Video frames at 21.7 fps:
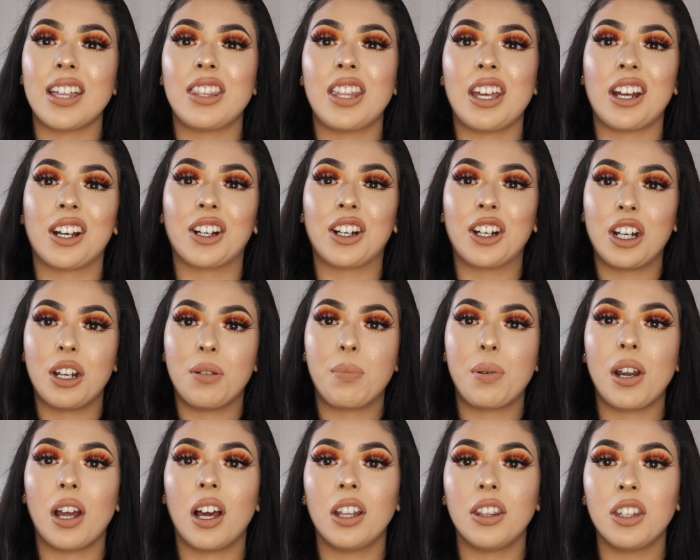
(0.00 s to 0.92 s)
and they are going to
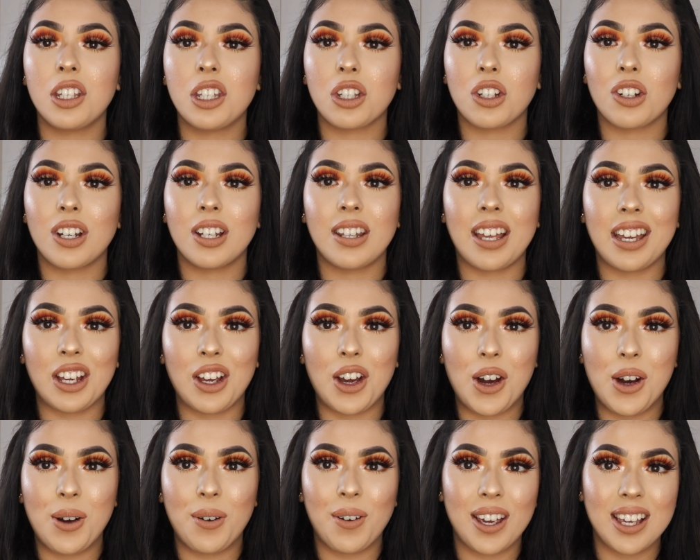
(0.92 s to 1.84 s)
be on the screen like
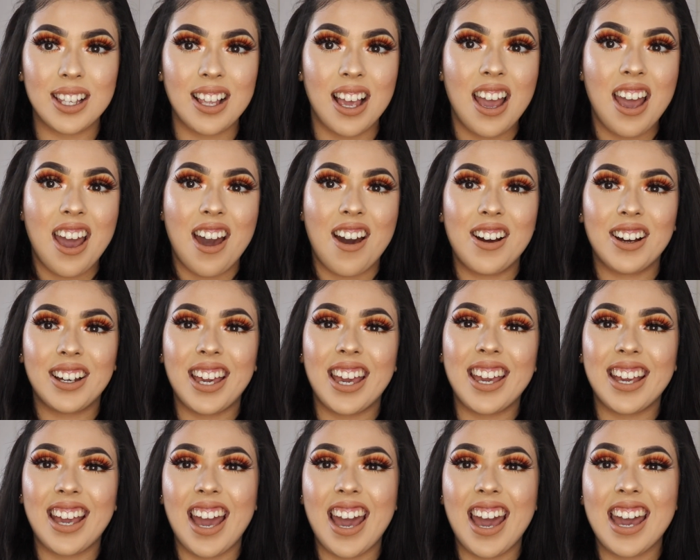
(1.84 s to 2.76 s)
always.
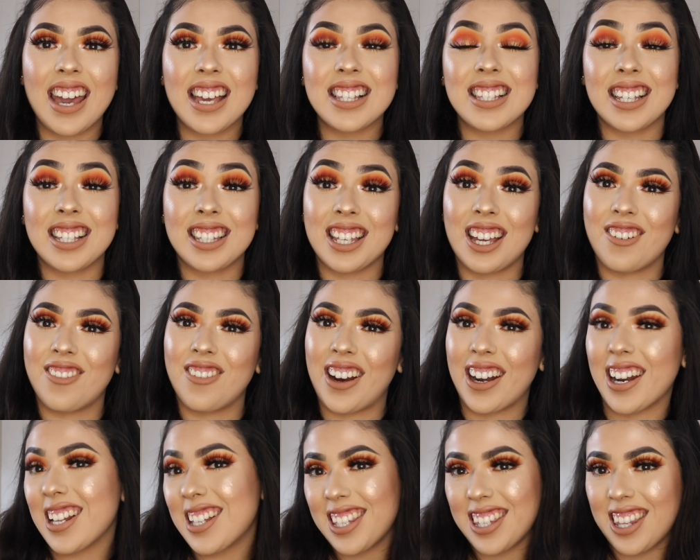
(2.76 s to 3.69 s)
Okay guys, let's get
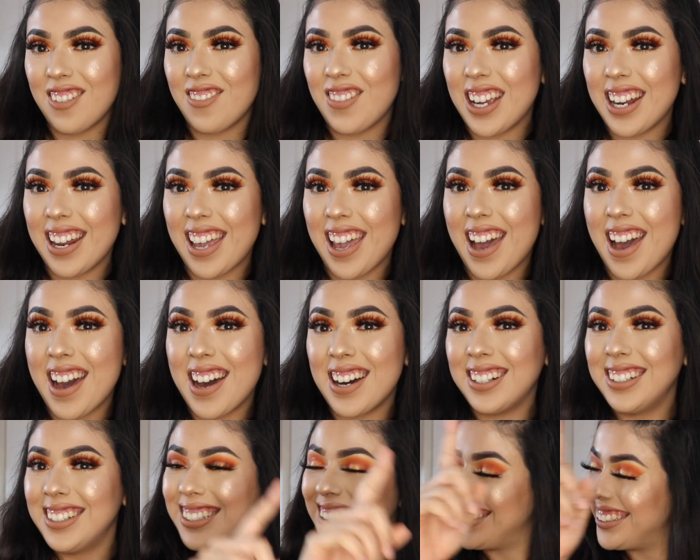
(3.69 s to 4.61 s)
right into the
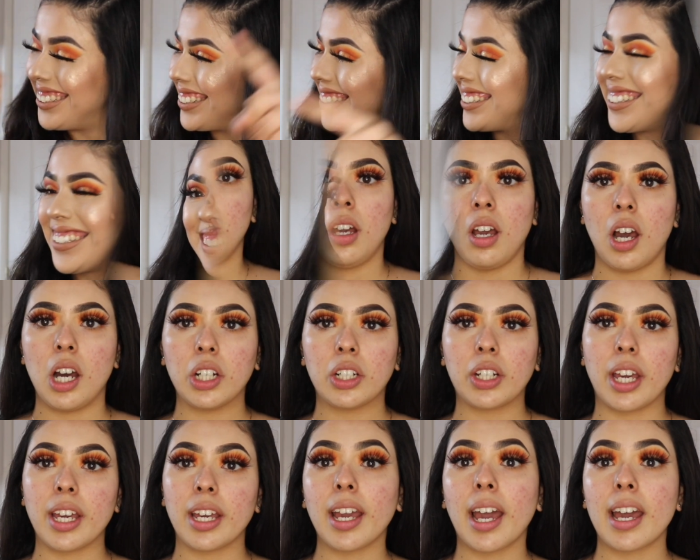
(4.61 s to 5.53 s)
video.
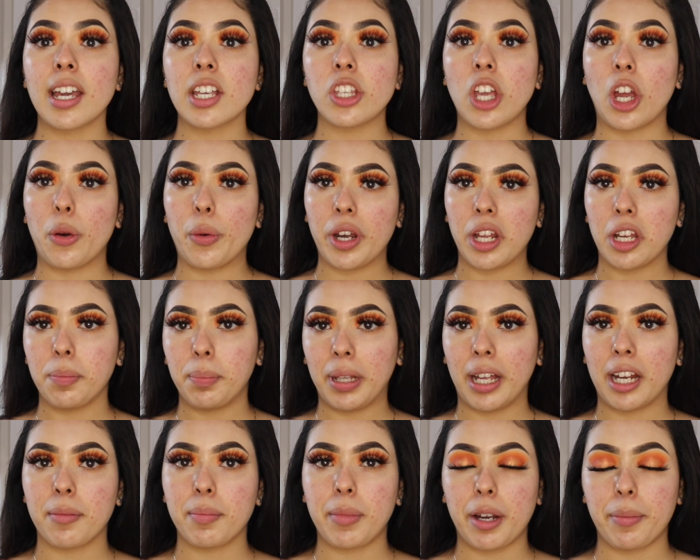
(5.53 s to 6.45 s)
Okay guys, I already
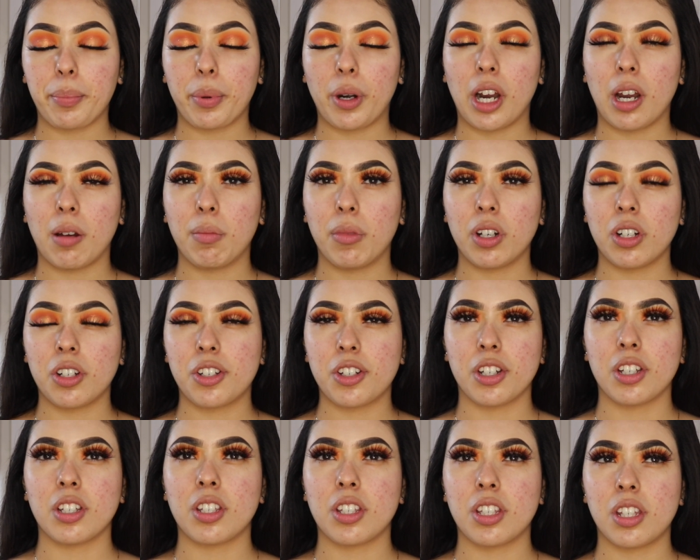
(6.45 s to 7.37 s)
applied my primer
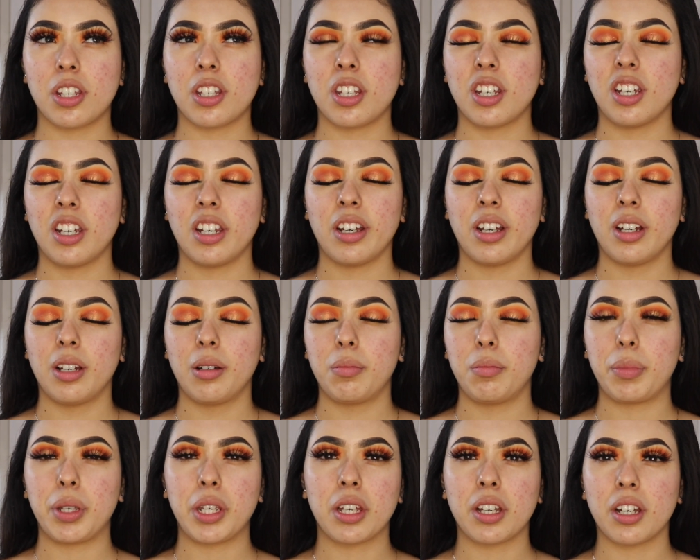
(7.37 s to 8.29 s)
just
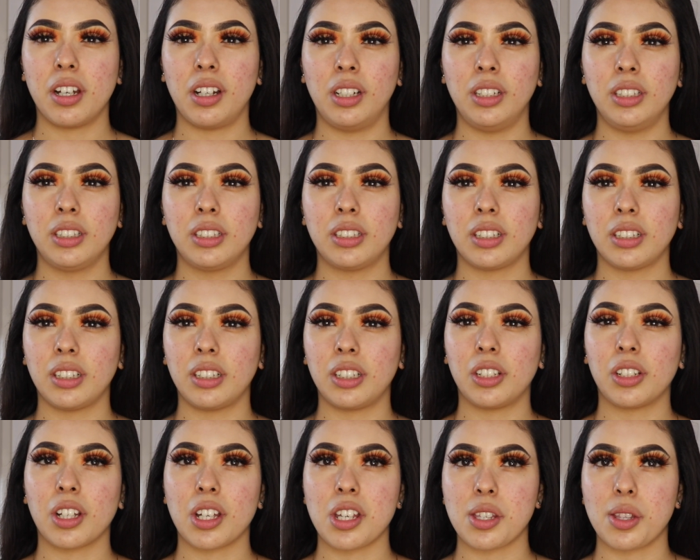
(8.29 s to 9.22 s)
because
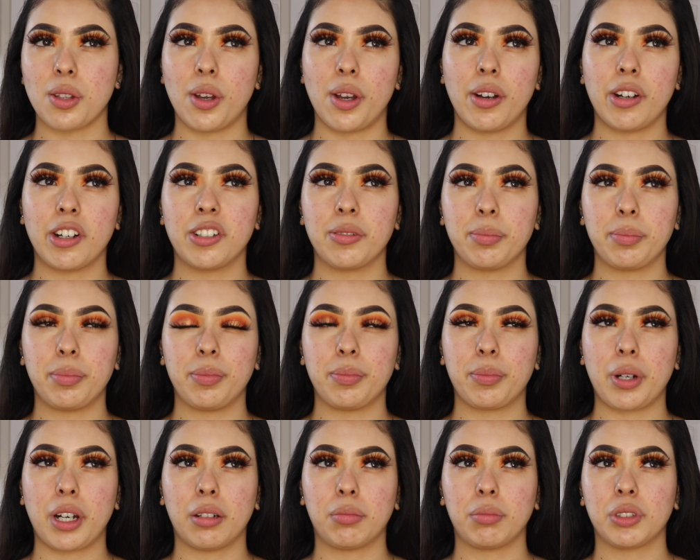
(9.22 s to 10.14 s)
you guys know how
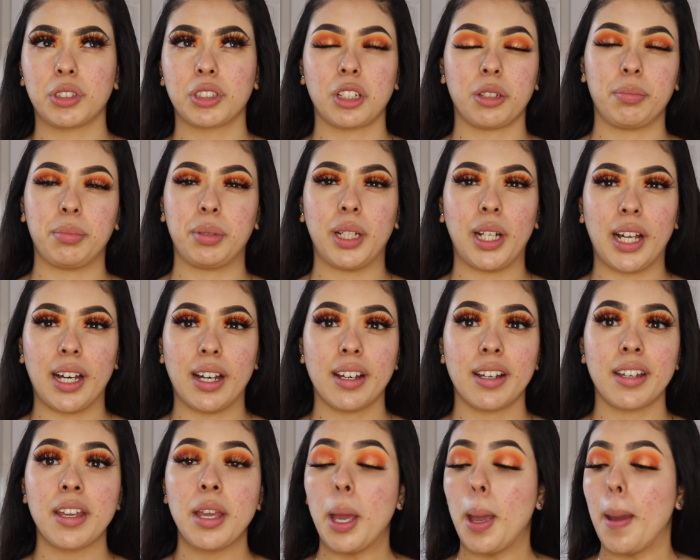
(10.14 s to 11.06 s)
primers
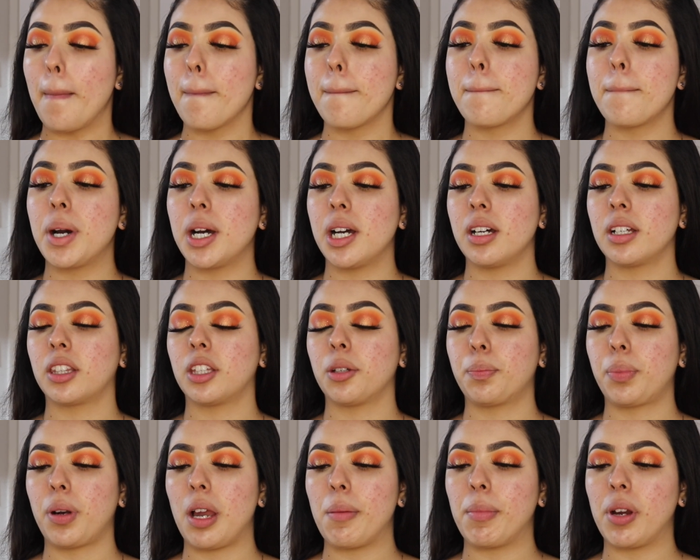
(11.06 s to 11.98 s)
apply, but the
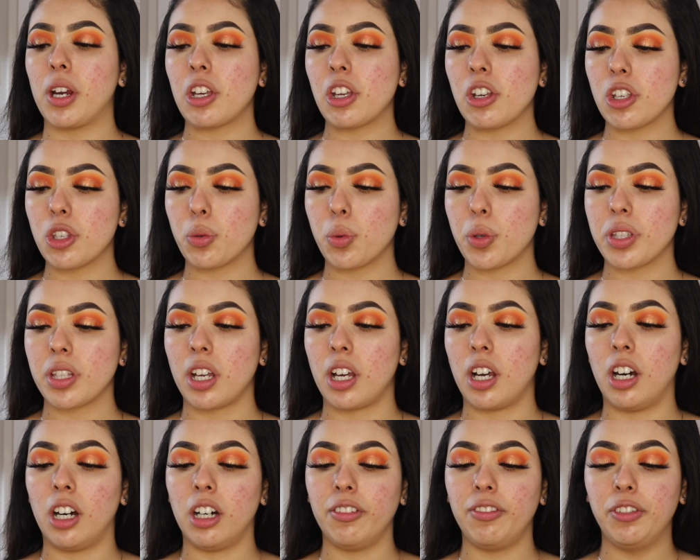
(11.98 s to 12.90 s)
primer I used was the
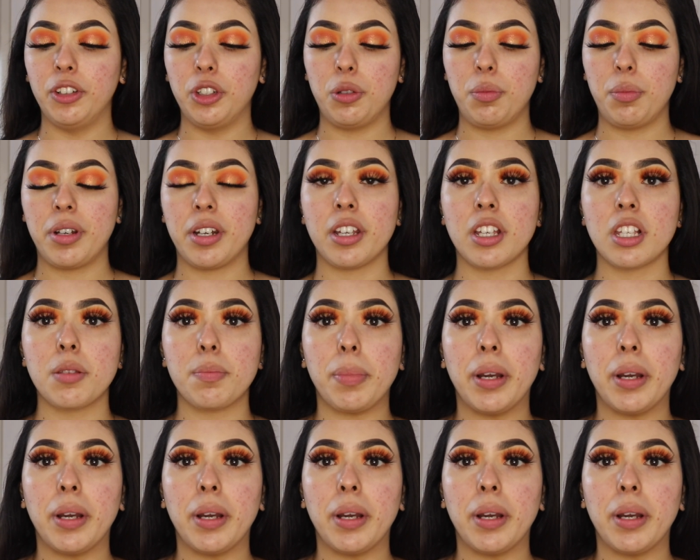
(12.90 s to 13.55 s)
E.L.F. Luminous